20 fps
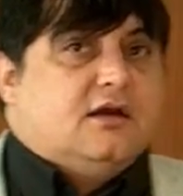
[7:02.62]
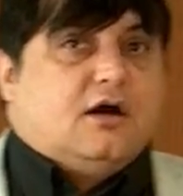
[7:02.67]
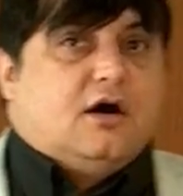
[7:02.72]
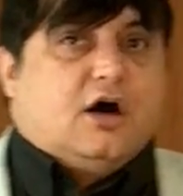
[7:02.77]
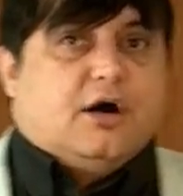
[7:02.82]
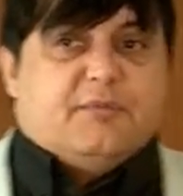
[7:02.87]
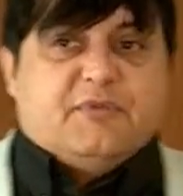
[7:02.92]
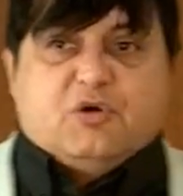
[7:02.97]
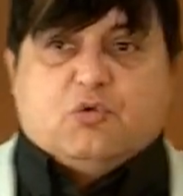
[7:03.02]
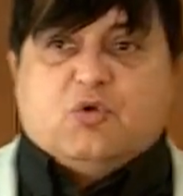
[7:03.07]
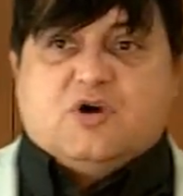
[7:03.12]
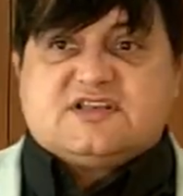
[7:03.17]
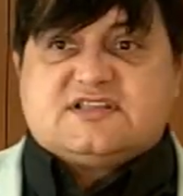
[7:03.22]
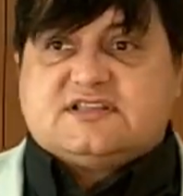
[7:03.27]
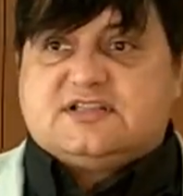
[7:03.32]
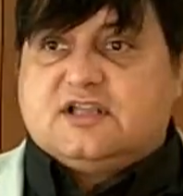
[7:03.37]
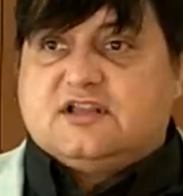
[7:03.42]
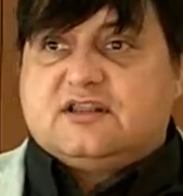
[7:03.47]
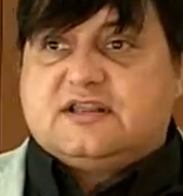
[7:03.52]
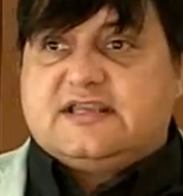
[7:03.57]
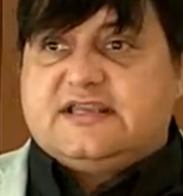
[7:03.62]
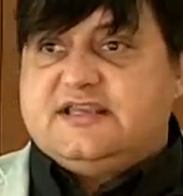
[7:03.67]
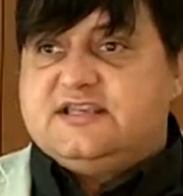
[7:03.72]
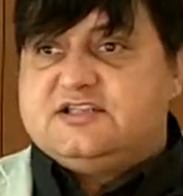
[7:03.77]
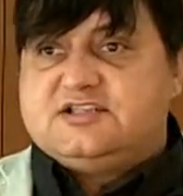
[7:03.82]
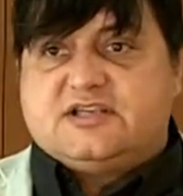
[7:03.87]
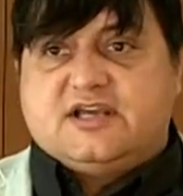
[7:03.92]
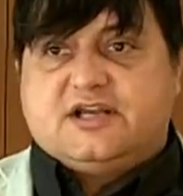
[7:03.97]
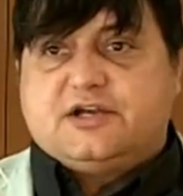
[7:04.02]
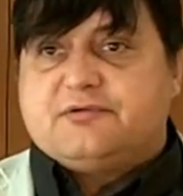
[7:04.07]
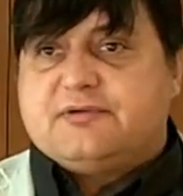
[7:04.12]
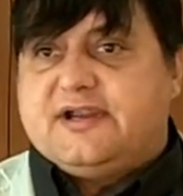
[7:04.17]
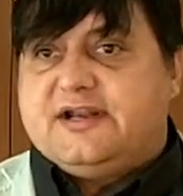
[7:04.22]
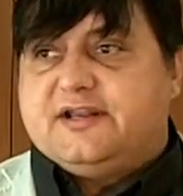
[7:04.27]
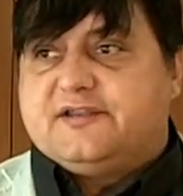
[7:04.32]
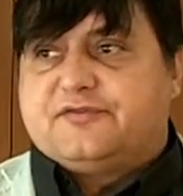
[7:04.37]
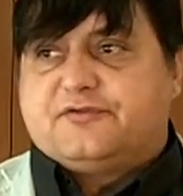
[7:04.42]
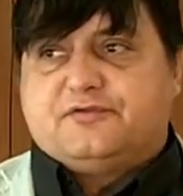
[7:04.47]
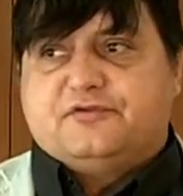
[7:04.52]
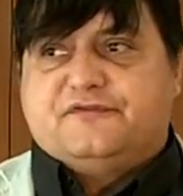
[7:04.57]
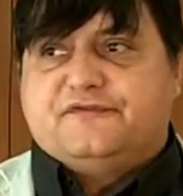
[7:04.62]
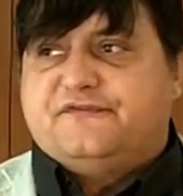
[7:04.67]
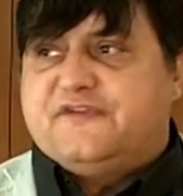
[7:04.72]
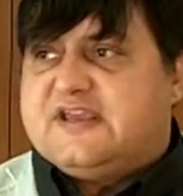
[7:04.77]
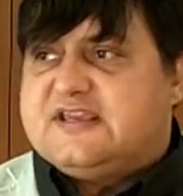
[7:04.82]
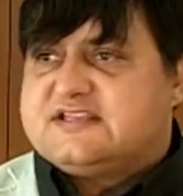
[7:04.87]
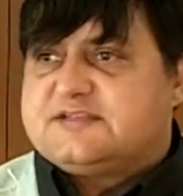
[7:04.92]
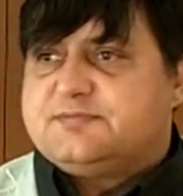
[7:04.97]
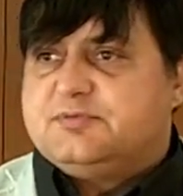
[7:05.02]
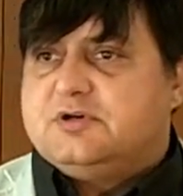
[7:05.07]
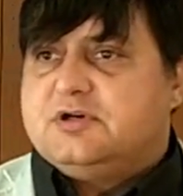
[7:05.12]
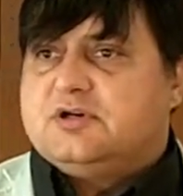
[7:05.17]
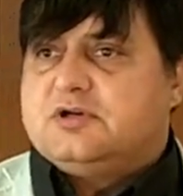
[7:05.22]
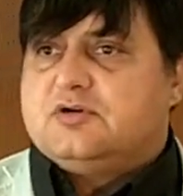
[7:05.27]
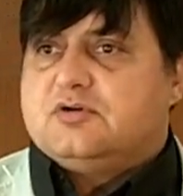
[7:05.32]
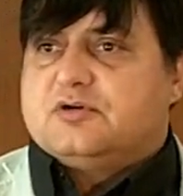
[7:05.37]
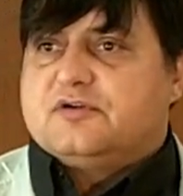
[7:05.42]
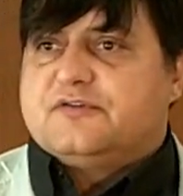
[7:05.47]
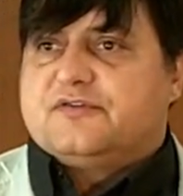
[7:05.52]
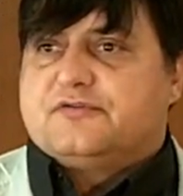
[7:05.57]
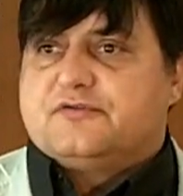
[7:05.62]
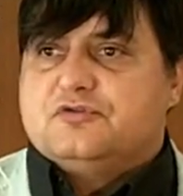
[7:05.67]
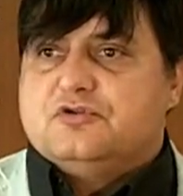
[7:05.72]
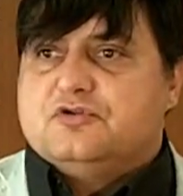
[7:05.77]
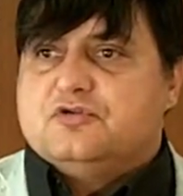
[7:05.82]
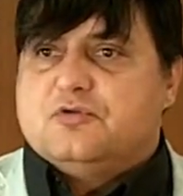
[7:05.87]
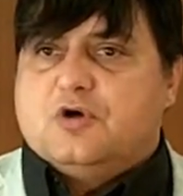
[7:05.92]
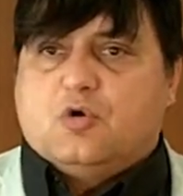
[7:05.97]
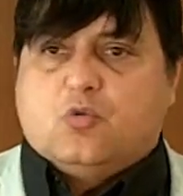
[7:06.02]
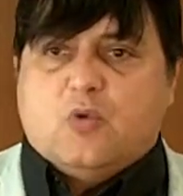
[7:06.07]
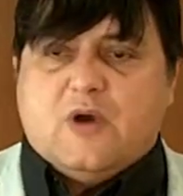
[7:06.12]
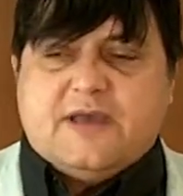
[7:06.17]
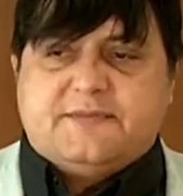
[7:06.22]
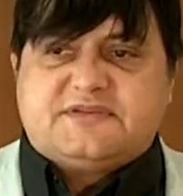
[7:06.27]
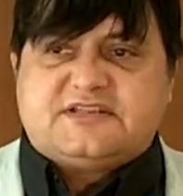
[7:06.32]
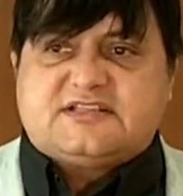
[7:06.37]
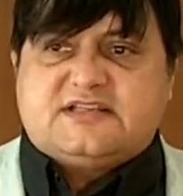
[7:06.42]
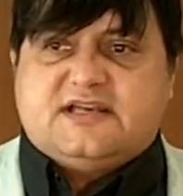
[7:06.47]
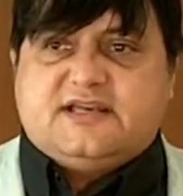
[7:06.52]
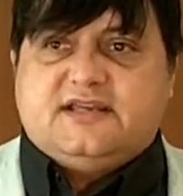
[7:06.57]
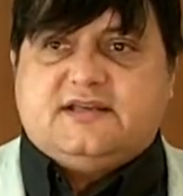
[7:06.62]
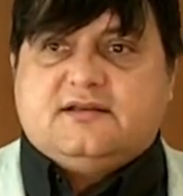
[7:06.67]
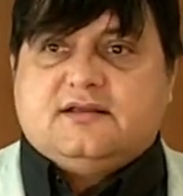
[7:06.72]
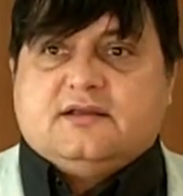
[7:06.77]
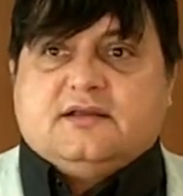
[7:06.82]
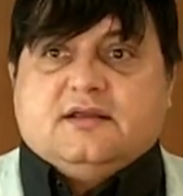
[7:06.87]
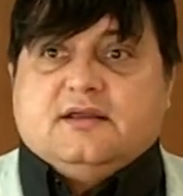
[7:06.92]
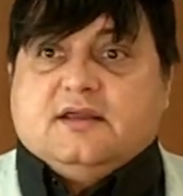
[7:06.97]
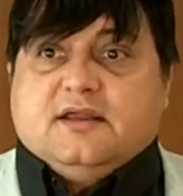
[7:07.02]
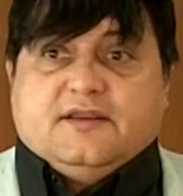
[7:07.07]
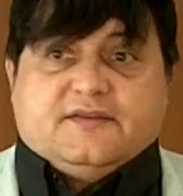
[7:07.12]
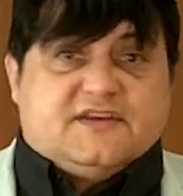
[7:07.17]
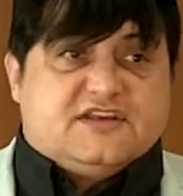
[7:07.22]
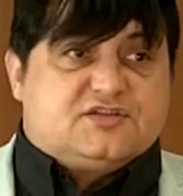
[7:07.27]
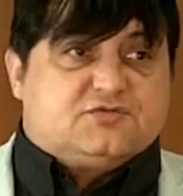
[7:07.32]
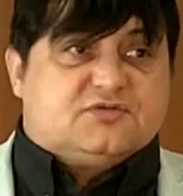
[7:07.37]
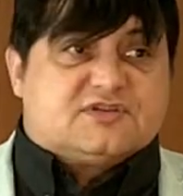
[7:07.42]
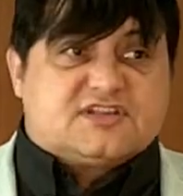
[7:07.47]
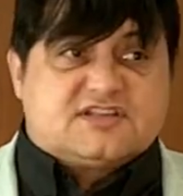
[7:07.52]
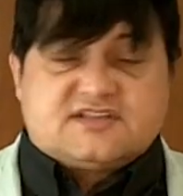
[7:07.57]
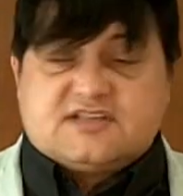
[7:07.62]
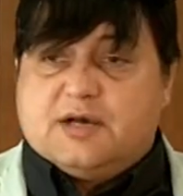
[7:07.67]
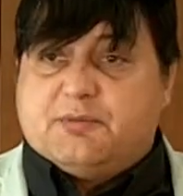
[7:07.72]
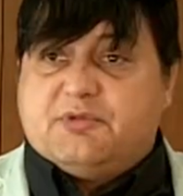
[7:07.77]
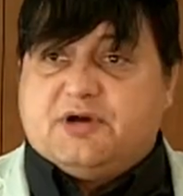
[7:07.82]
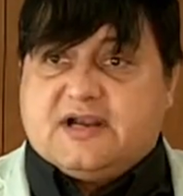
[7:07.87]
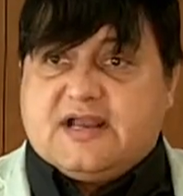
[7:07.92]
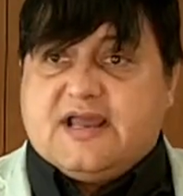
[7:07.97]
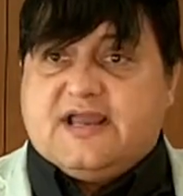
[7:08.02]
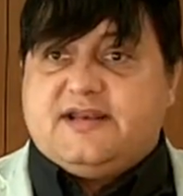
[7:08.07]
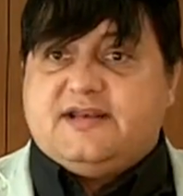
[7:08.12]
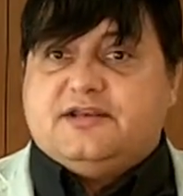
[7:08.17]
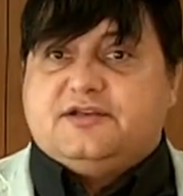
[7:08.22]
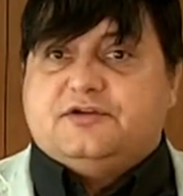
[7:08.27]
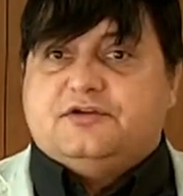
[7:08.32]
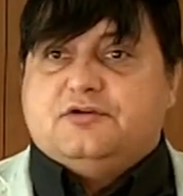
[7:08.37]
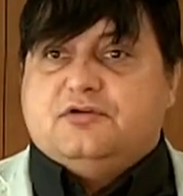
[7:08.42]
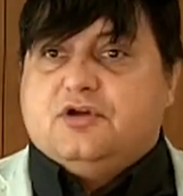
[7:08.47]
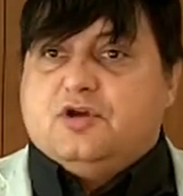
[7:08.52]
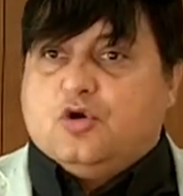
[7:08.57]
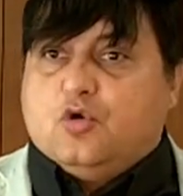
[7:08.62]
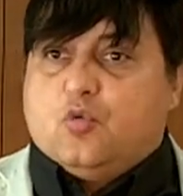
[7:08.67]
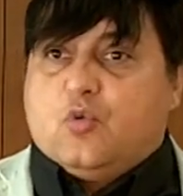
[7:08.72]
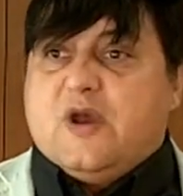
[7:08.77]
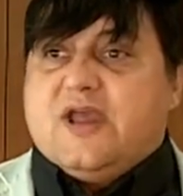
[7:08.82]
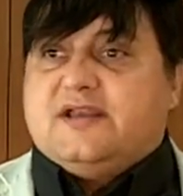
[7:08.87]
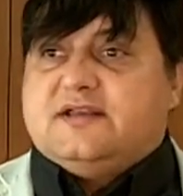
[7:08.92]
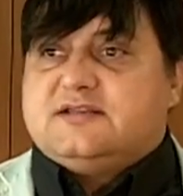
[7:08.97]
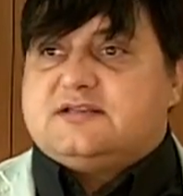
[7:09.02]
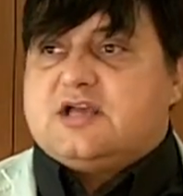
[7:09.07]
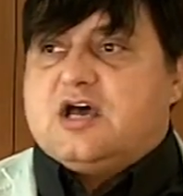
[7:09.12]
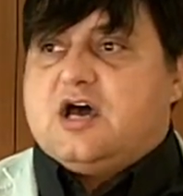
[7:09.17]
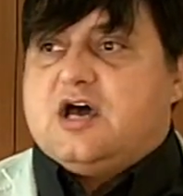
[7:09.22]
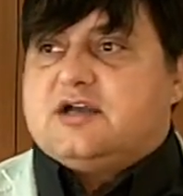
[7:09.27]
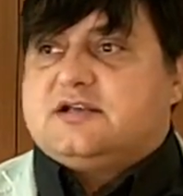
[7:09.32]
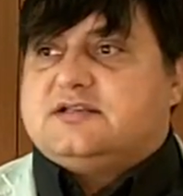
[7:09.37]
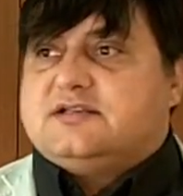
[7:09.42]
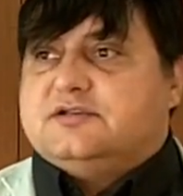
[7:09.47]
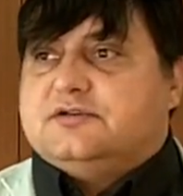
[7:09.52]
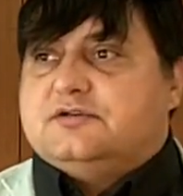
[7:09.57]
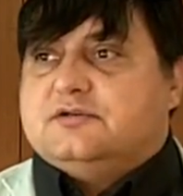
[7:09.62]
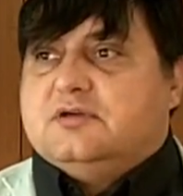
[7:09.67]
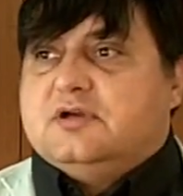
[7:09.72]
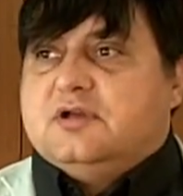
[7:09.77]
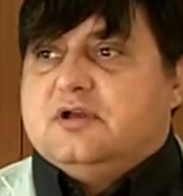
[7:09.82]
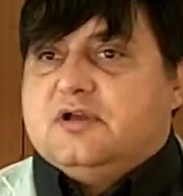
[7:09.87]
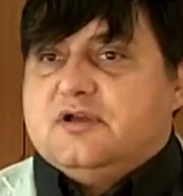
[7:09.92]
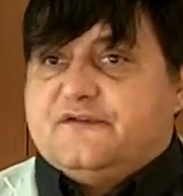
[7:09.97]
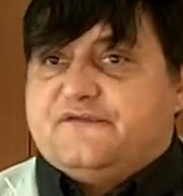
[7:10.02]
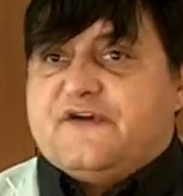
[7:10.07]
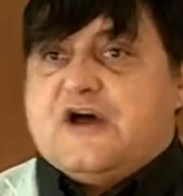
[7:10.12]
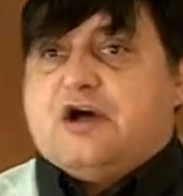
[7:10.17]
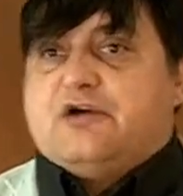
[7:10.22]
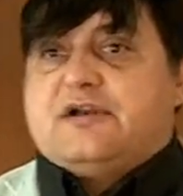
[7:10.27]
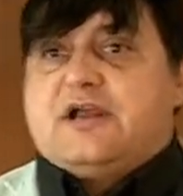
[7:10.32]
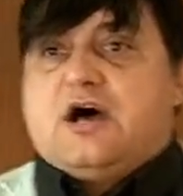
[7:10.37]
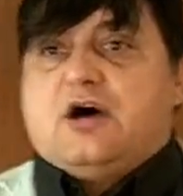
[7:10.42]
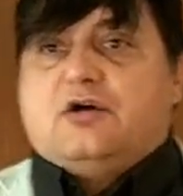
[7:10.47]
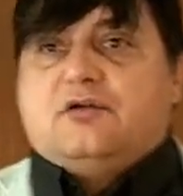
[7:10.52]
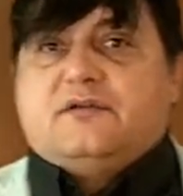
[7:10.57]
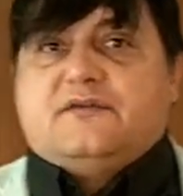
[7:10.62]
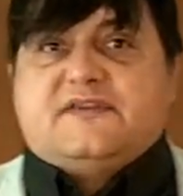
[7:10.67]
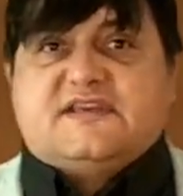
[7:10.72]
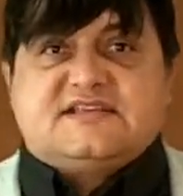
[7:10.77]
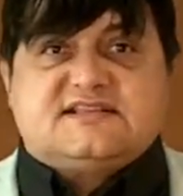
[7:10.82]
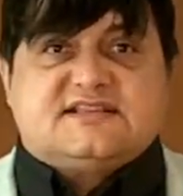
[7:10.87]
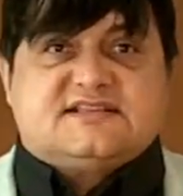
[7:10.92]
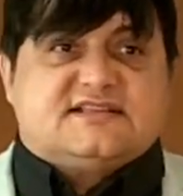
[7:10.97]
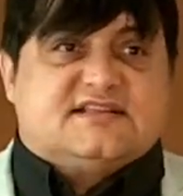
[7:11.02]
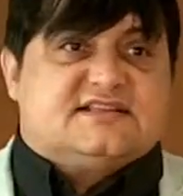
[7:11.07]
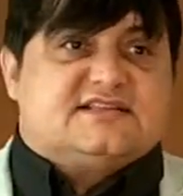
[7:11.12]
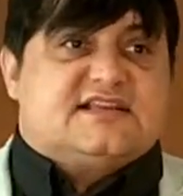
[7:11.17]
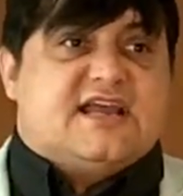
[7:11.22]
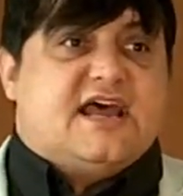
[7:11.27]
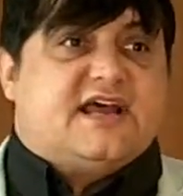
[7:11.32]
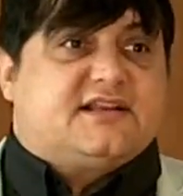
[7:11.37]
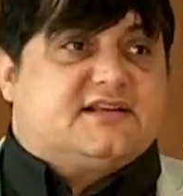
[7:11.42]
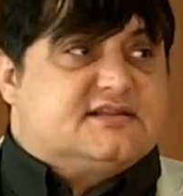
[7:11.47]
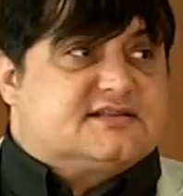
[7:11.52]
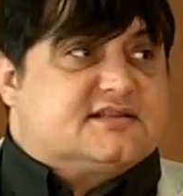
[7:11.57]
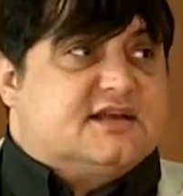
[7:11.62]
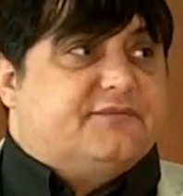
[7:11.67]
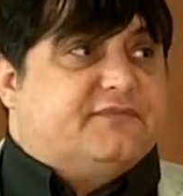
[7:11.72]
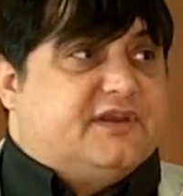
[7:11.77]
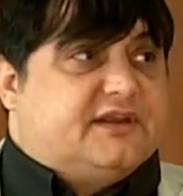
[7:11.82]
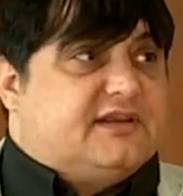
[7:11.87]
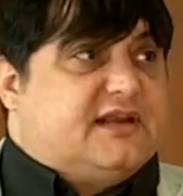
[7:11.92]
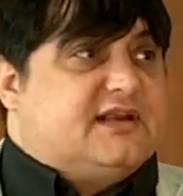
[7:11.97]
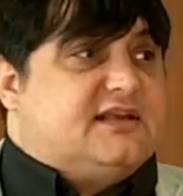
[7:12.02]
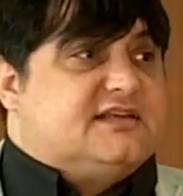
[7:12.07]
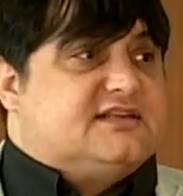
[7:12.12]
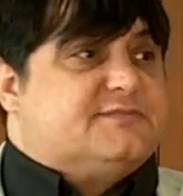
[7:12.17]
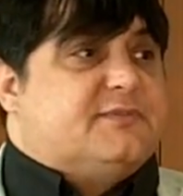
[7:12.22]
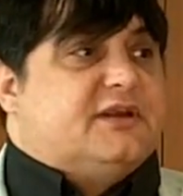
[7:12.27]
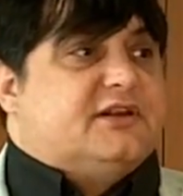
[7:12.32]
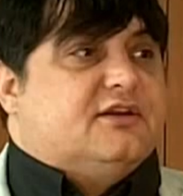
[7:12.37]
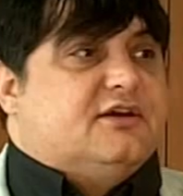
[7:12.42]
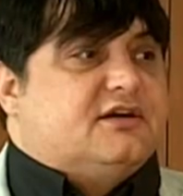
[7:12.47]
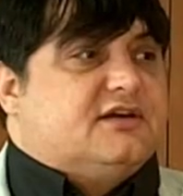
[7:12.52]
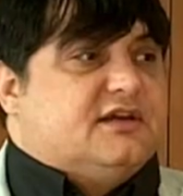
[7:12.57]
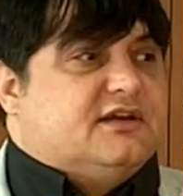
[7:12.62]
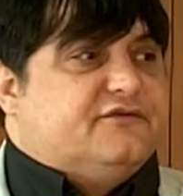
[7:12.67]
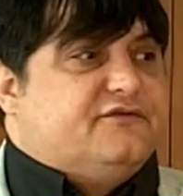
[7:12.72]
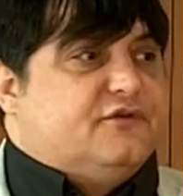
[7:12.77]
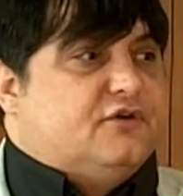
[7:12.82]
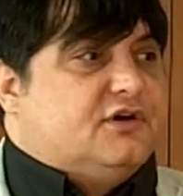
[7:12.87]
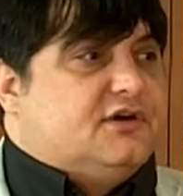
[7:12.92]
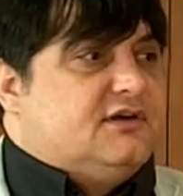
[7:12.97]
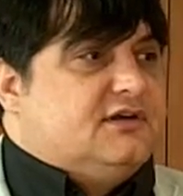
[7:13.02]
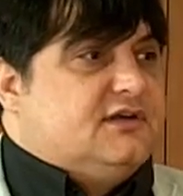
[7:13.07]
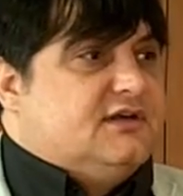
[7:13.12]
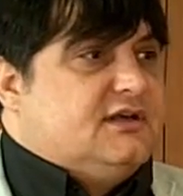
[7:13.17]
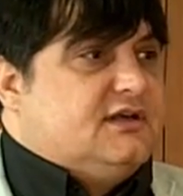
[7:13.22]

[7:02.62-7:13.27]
It wasn't a lead generated through Facebook or through a website. This was someone I knew, went and talked to, found out this is exactly something that he's been looking for.